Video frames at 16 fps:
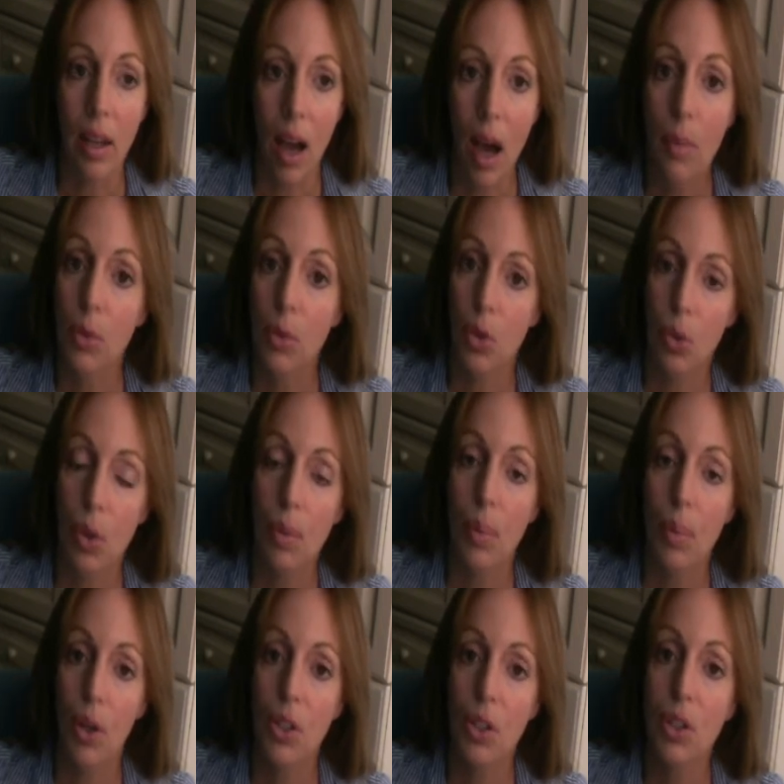I'm a strong
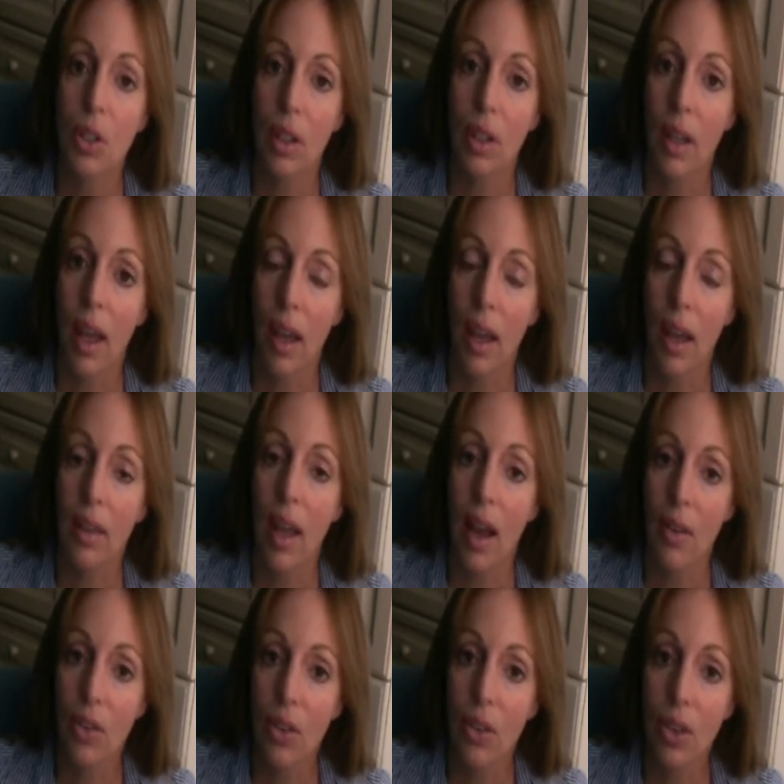person and
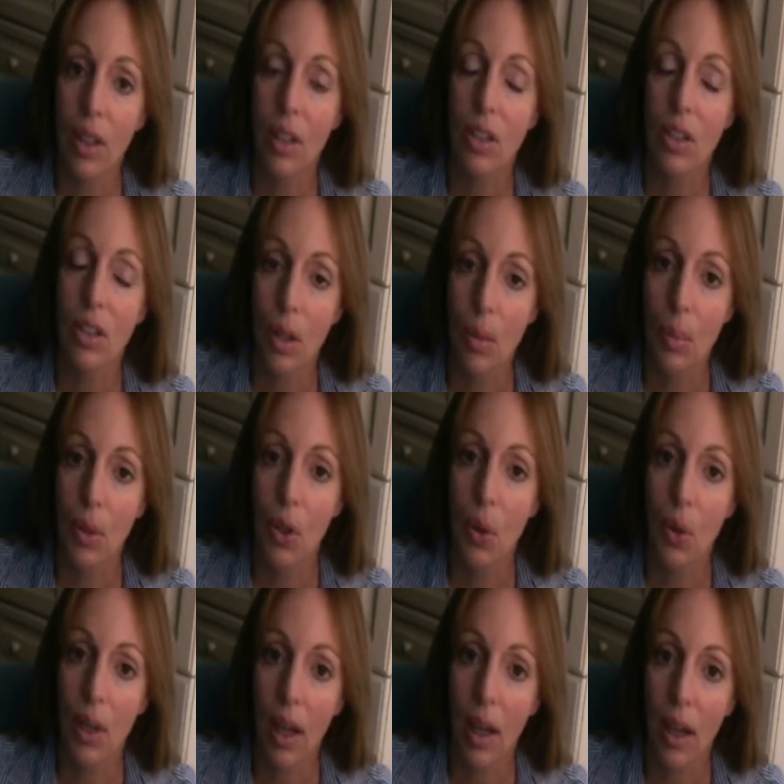everything is going to be
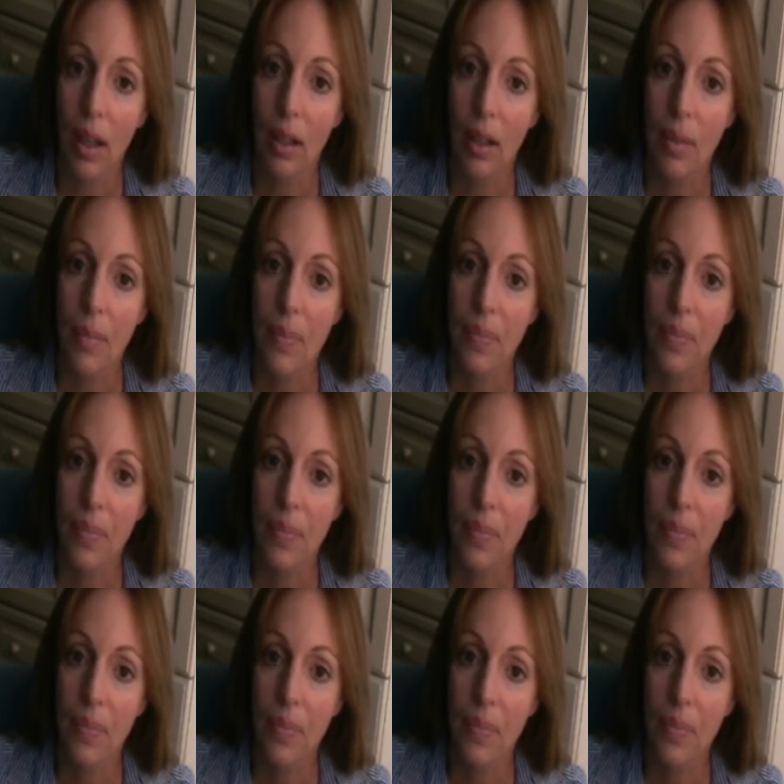okay.